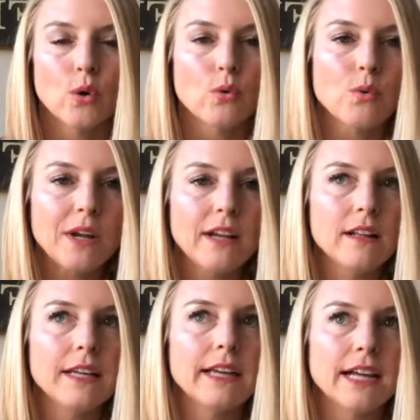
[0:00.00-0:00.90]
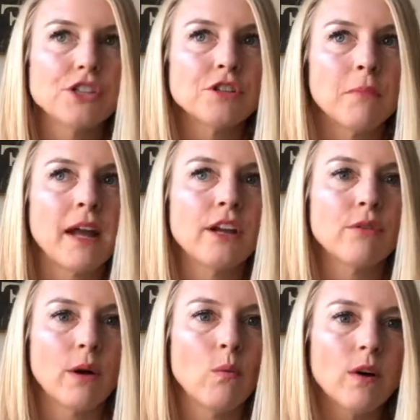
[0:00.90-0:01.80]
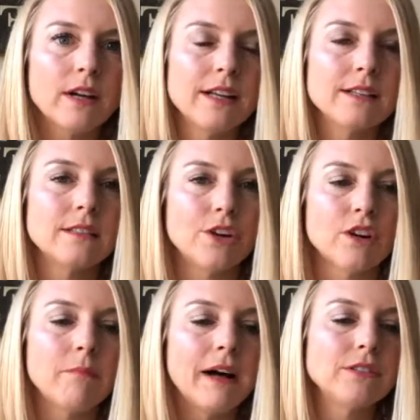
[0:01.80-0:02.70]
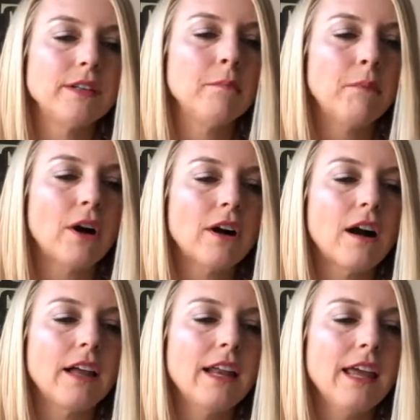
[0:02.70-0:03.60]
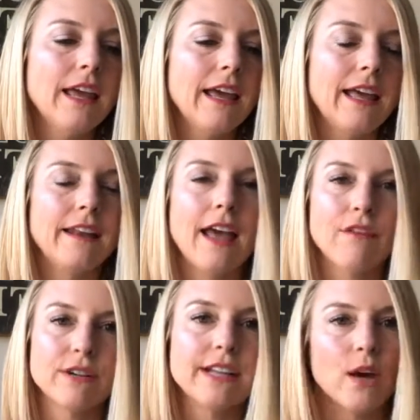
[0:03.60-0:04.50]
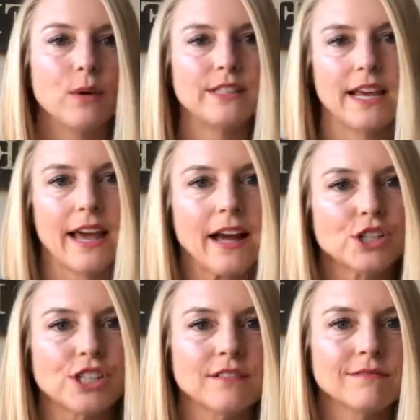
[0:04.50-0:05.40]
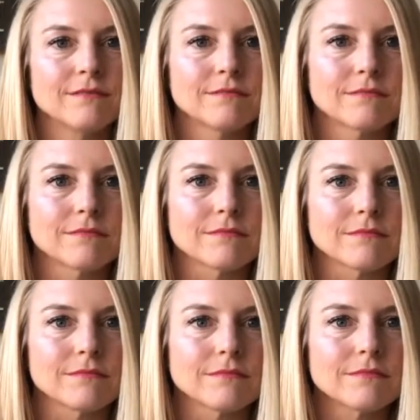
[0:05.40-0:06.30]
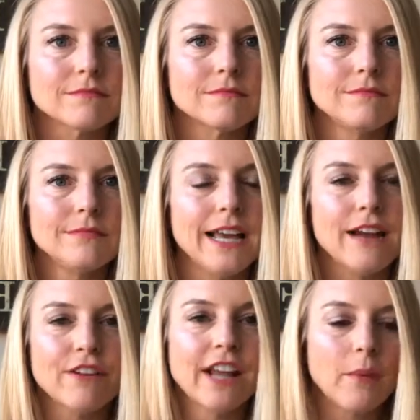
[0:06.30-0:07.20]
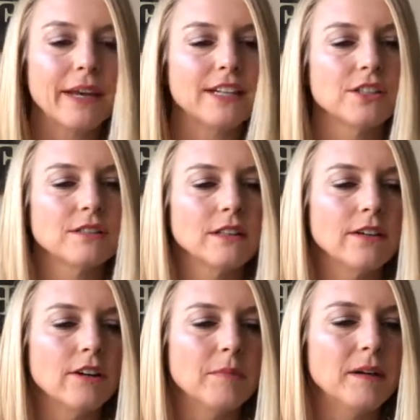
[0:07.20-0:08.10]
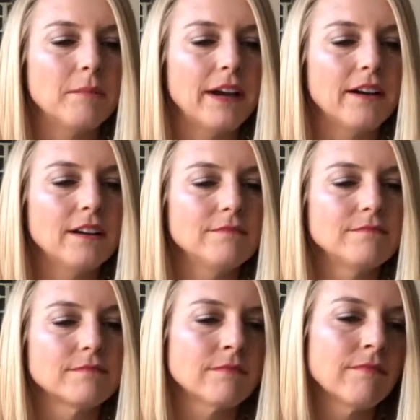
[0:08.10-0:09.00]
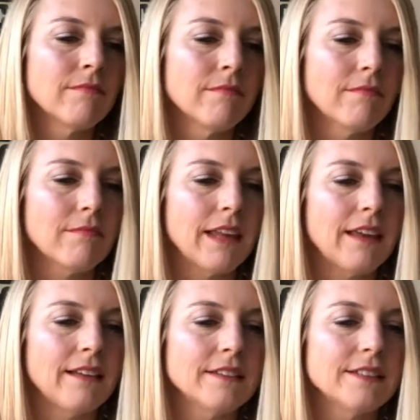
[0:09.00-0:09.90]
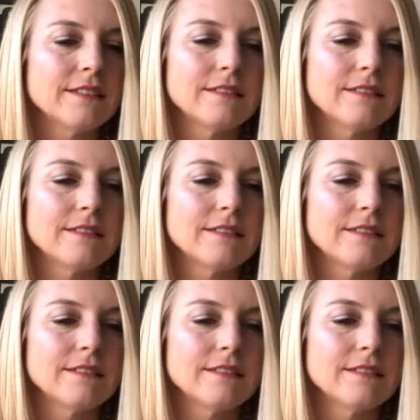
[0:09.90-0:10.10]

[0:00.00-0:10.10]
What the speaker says: really get your mind around what it is that you're about to embark on. And every day we take action. Every day we get just a little bit better. And